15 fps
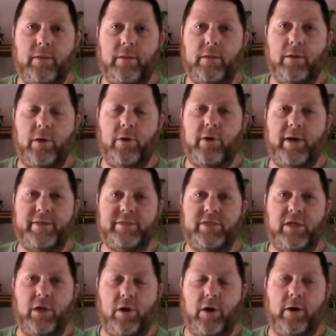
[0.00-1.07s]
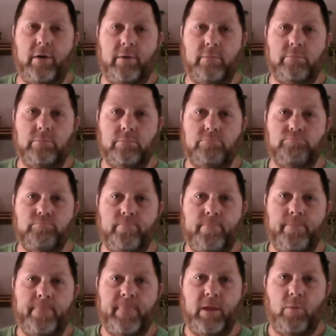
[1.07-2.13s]
Hunter STR,
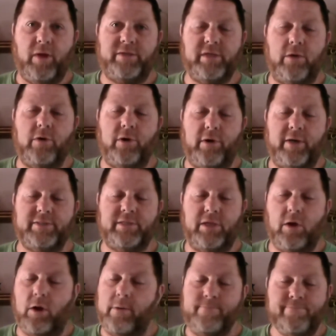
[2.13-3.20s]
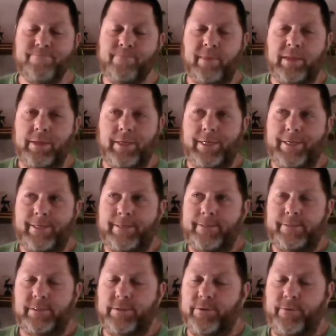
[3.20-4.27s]
Whitetail Hunter STR.
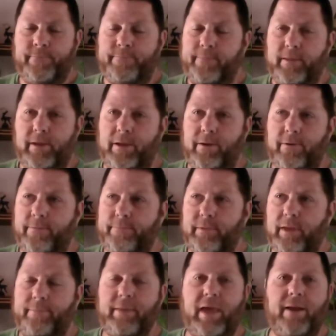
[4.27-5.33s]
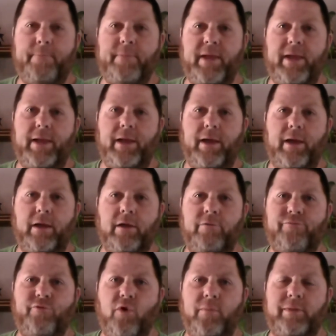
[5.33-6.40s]
So, you know, I'm not a big
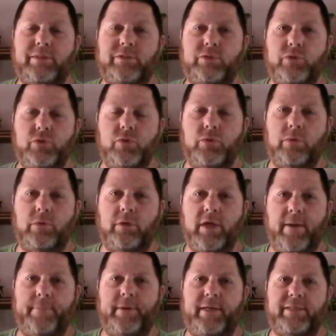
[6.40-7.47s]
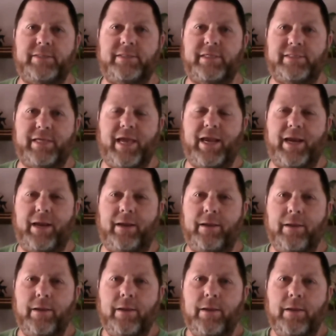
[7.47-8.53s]
conformance to companies dictating
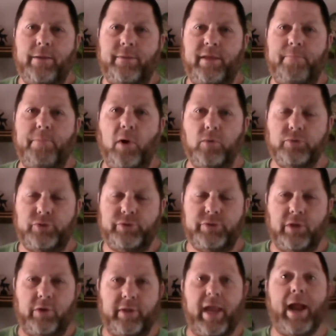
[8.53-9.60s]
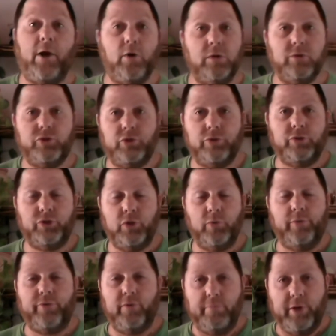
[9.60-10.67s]
the bolts or the arrows you can shoot
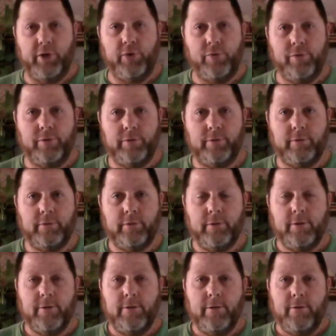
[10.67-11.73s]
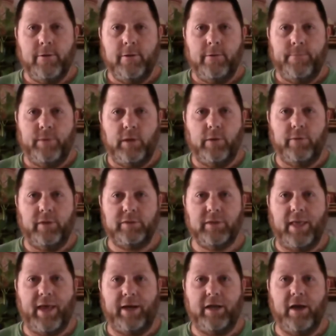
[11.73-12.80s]
with your bow. You know, there's a
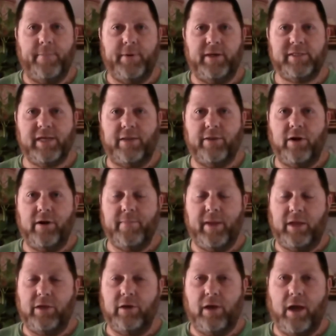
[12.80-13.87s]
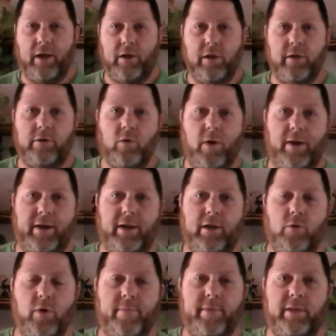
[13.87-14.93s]
lot of companies out there that make good quality
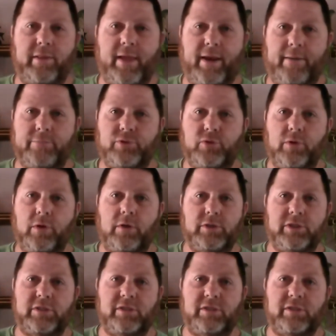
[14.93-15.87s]
equipment that I'm sure are just